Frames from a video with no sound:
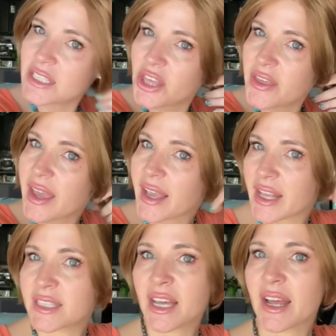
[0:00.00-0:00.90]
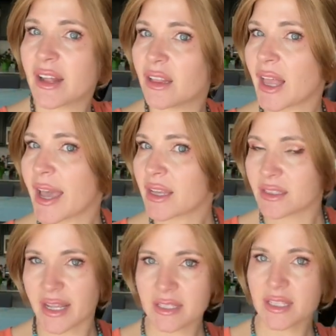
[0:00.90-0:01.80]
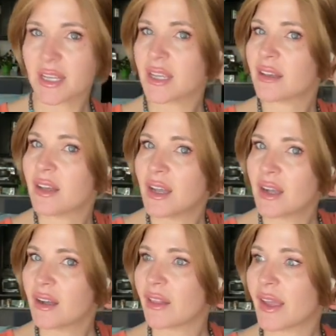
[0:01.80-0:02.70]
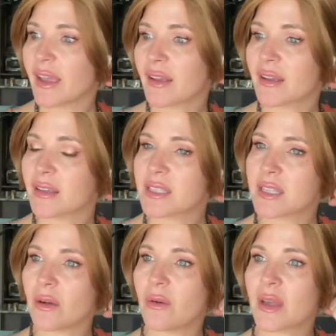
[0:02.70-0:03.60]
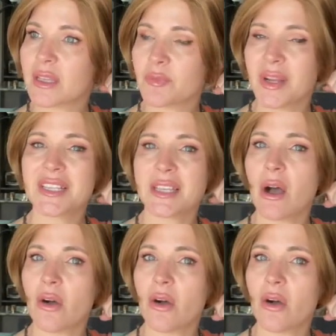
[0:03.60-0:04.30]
thick. It's not a light density, like, so it, but it's not